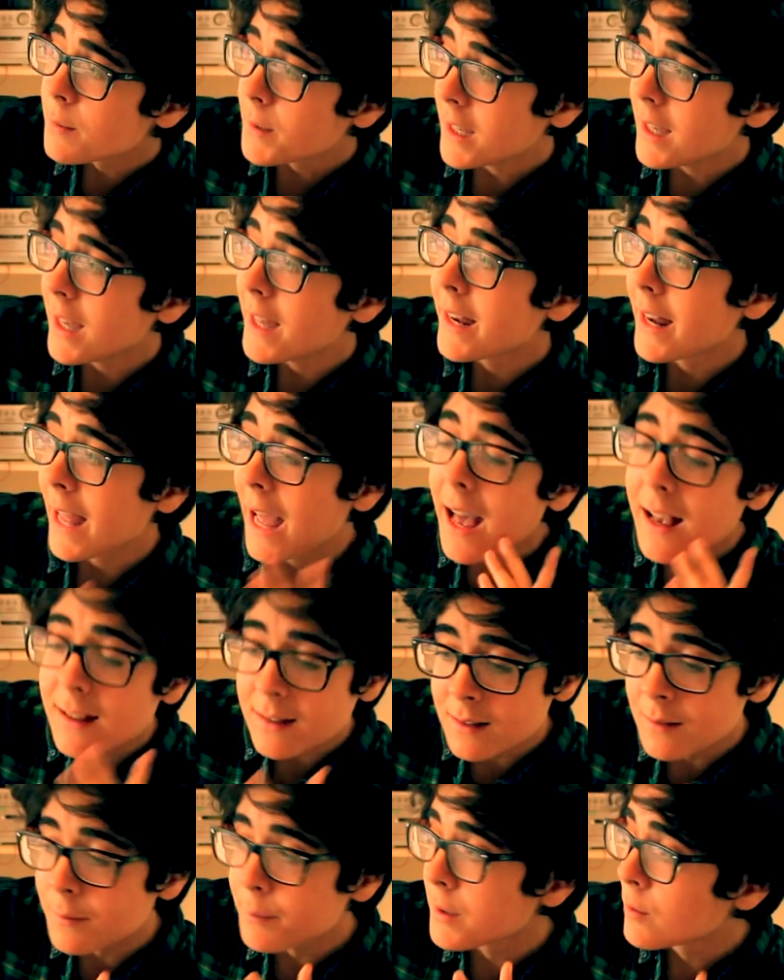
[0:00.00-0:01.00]
me, it
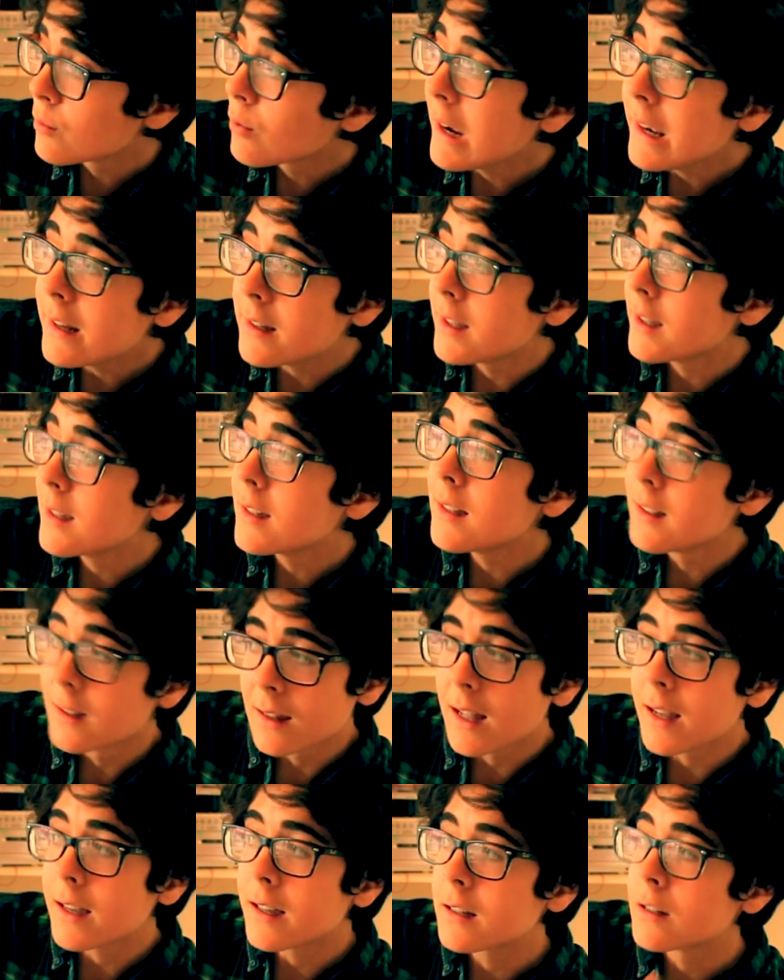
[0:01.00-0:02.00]
hasn't been raining in
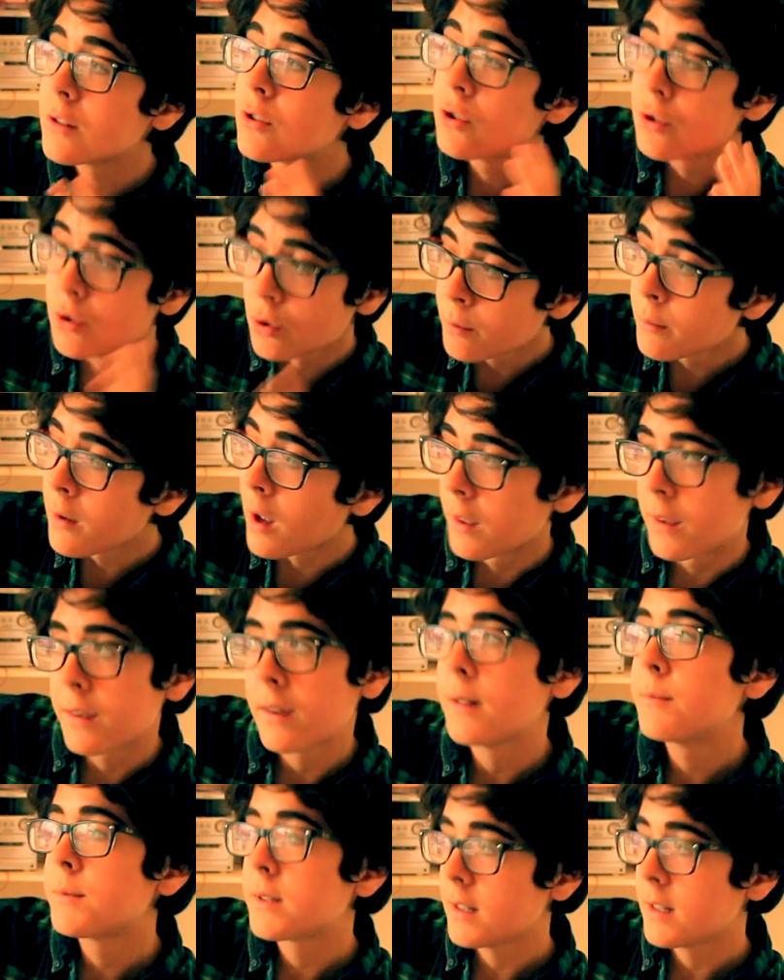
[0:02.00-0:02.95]
like two months. I'm